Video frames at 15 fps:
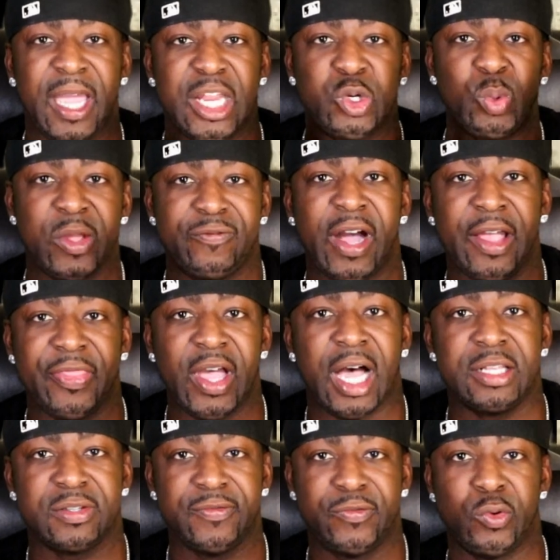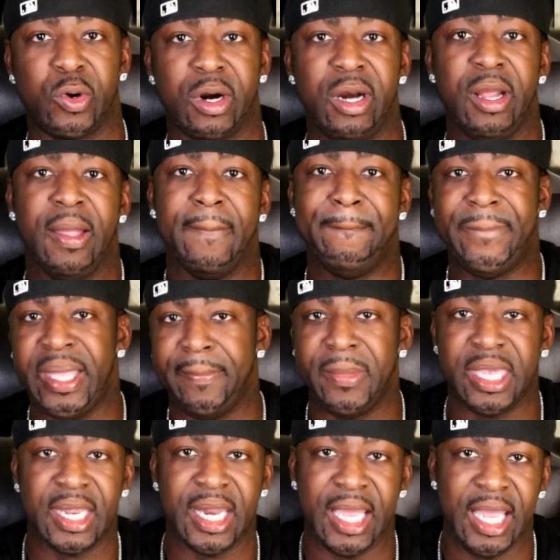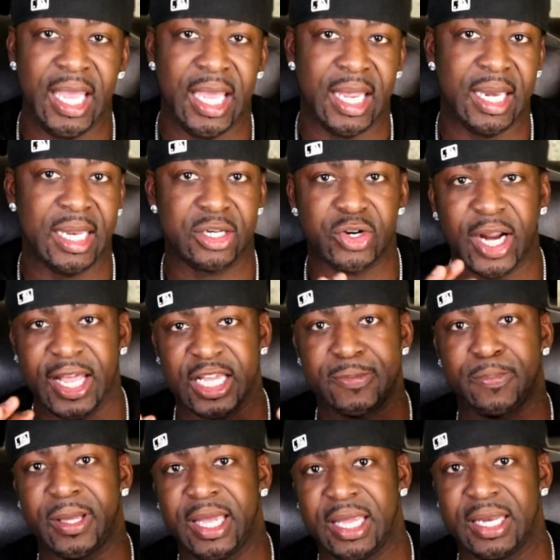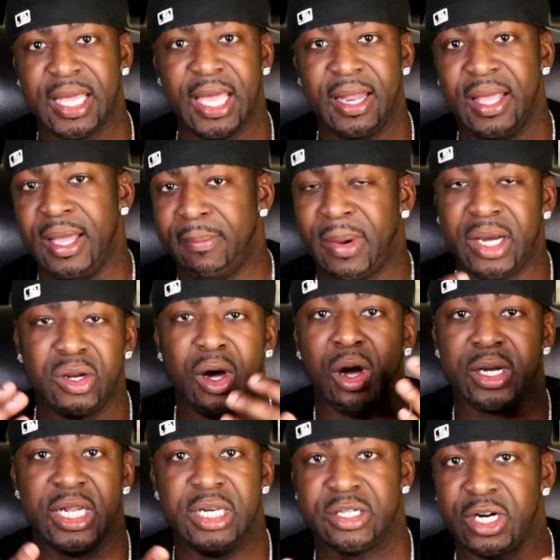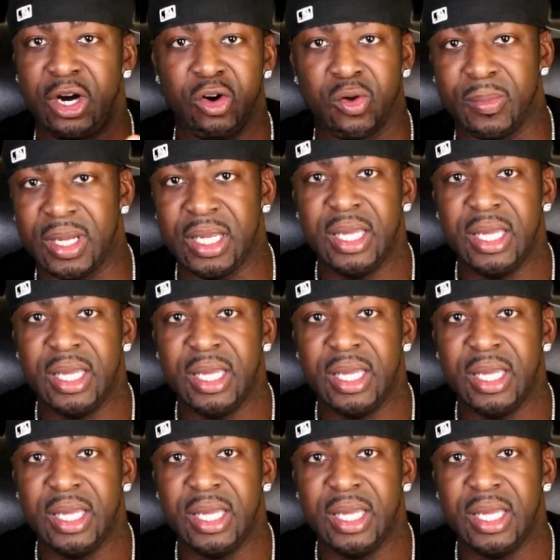paid $25,000 for bit me in the hand and try to explain that my dog didn't turn on